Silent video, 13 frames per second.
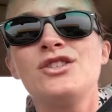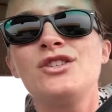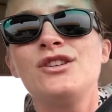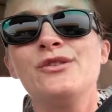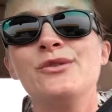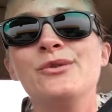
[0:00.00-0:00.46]

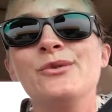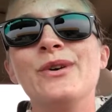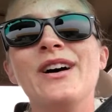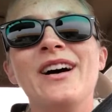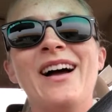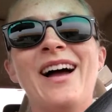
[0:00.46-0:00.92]

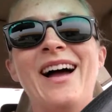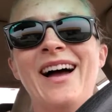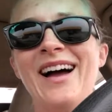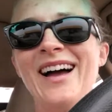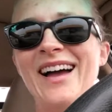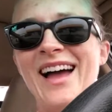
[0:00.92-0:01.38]
to
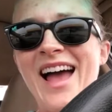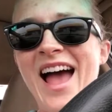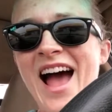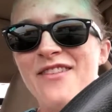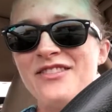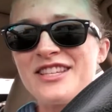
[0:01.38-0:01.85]

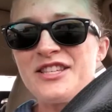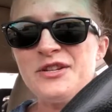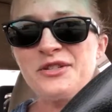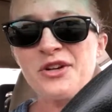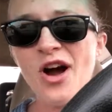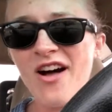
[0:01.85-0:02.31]
have this
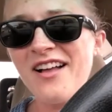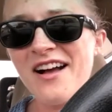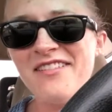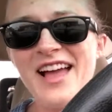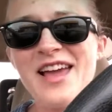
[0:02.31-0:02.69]
huge call out,